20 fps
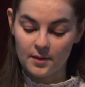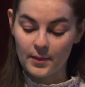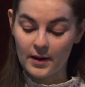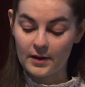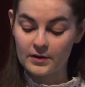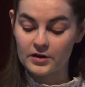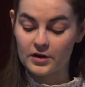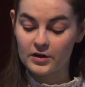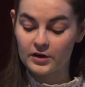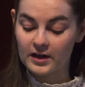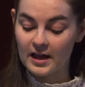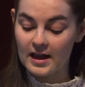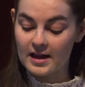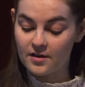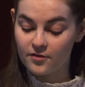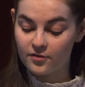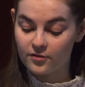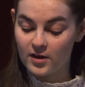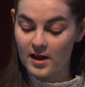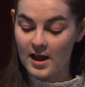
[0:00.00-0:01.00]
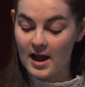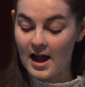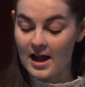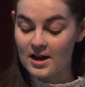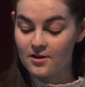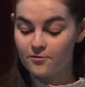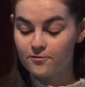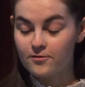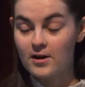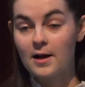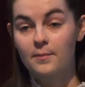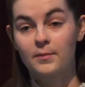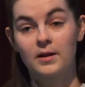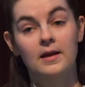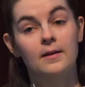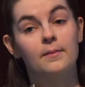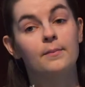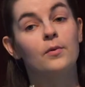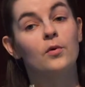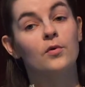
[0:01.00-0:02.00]
about her life and
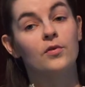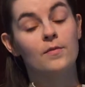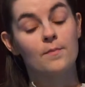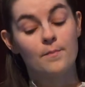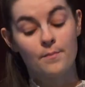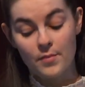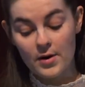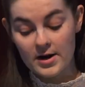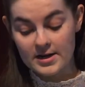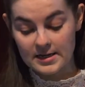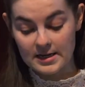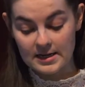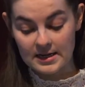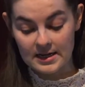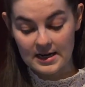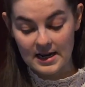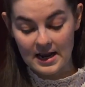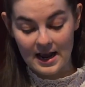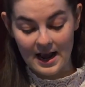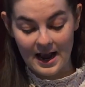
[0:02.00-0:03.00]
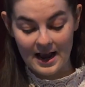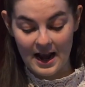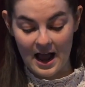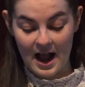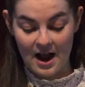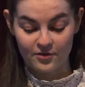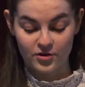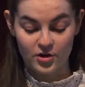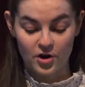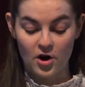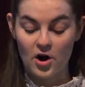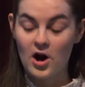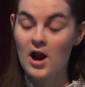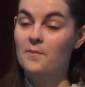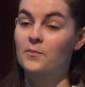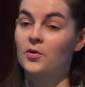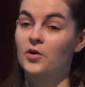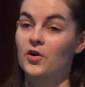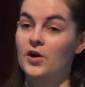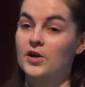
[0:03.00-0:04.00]
family both in Britain and after her
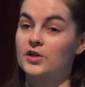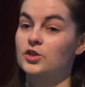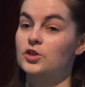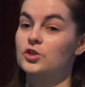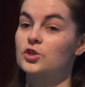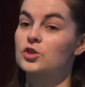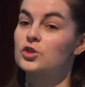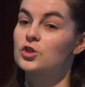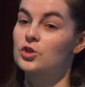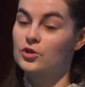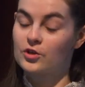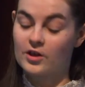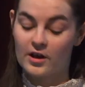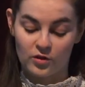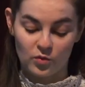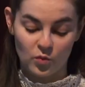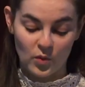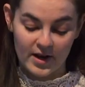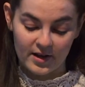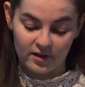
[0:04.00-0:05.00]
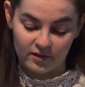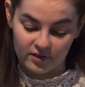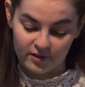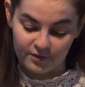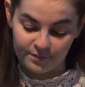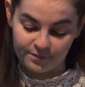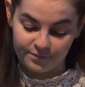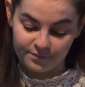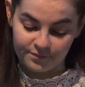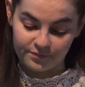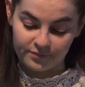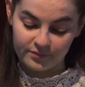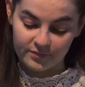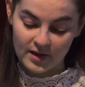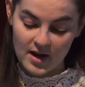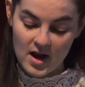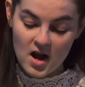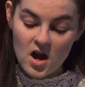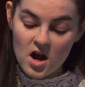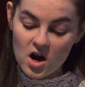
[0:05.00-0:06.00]
immigration to New South Wales.
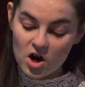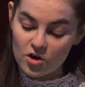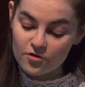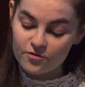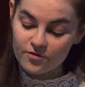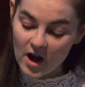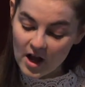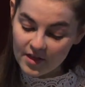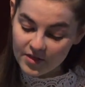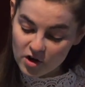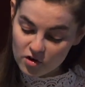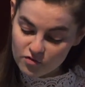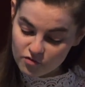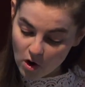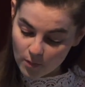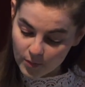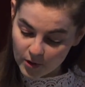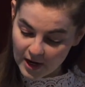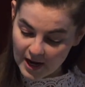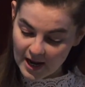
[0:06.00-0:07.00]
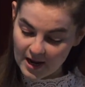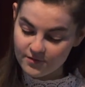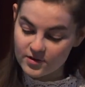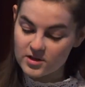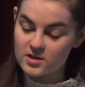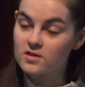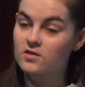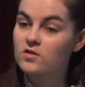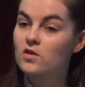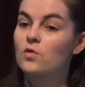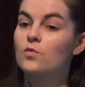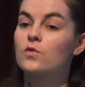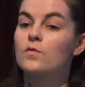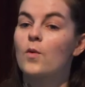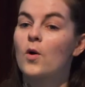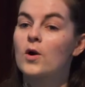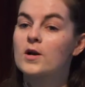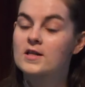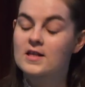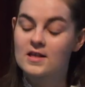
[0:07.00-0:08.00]
Her father, Robert Havens, who was
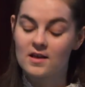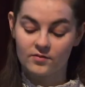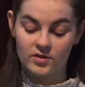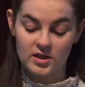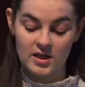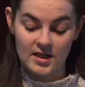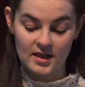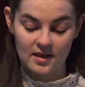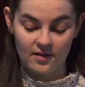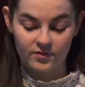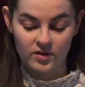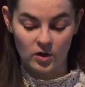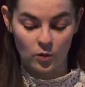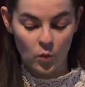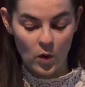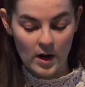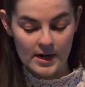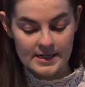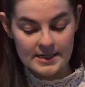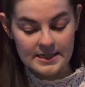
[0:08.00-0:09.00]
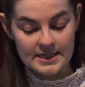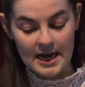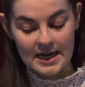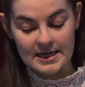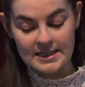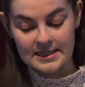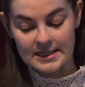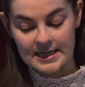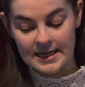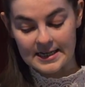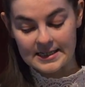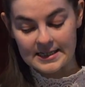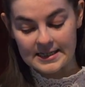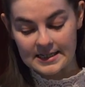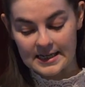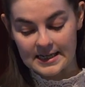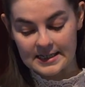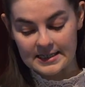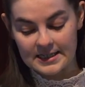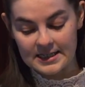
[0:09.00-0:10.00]
born in 1771 and died in
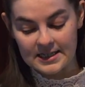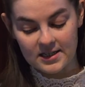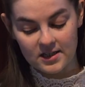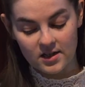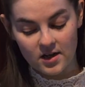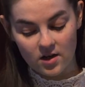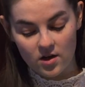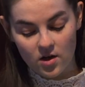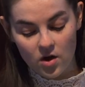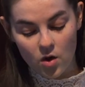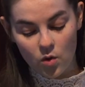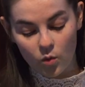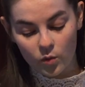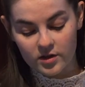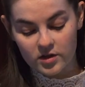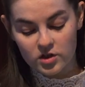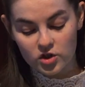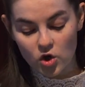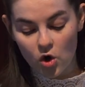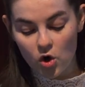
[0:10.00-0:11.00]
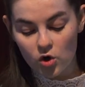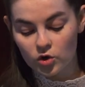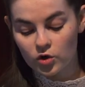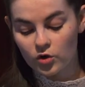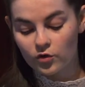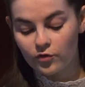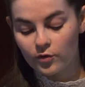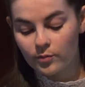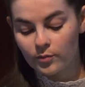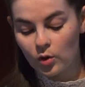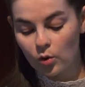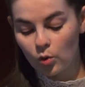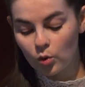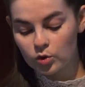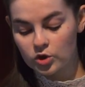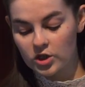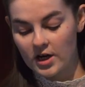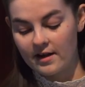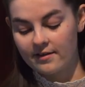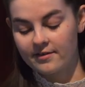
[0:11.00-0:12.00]
1818, was a doctor from
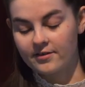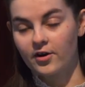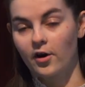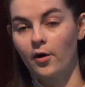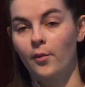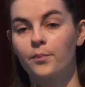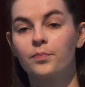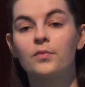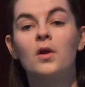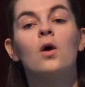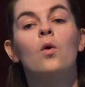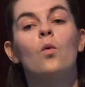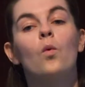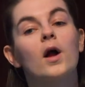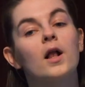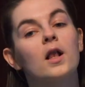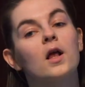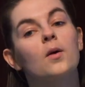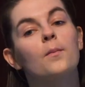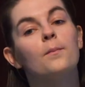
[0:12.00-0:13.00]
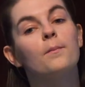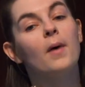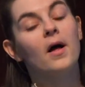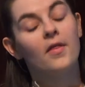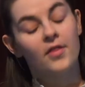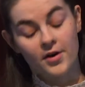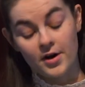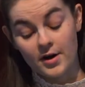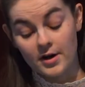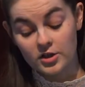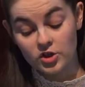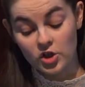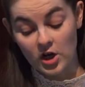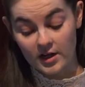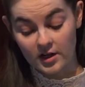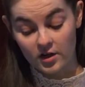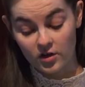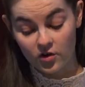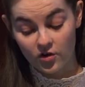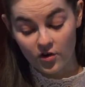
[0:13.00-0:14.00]
Colchester, while her mother,
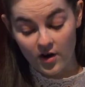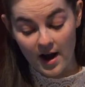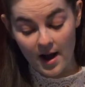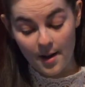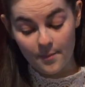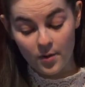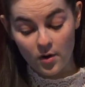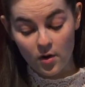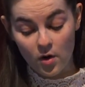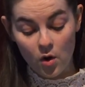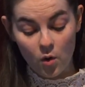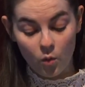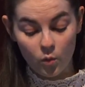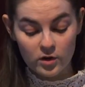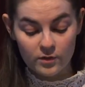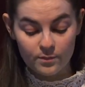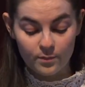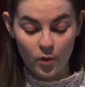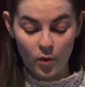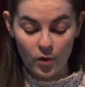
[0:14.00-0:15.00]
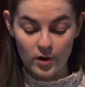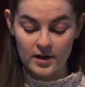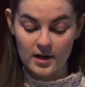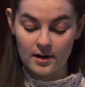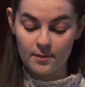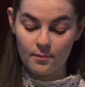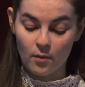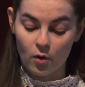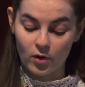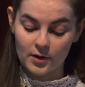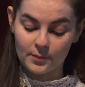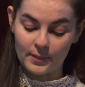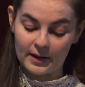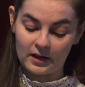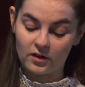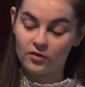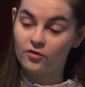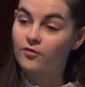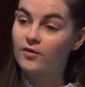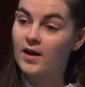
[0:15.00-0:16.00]
Janet Crabb, was born in
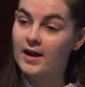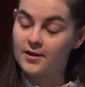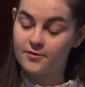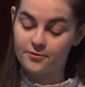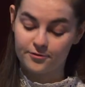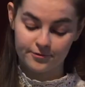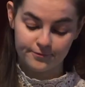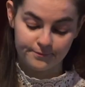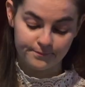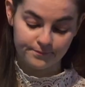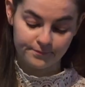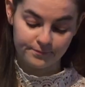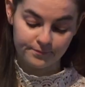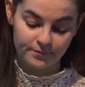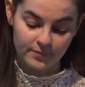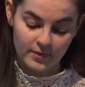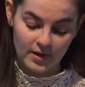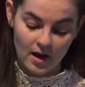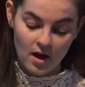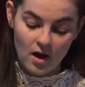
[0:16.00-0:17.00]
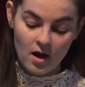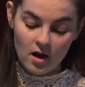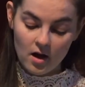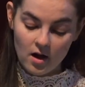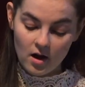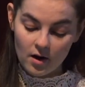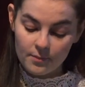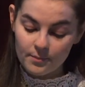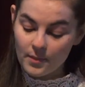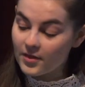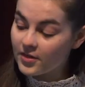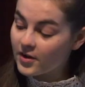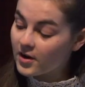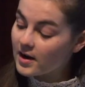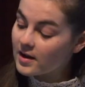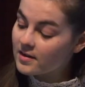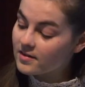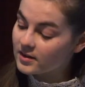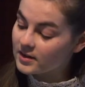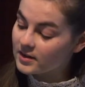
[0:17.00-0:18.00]
Monimail, Fife. Her mother is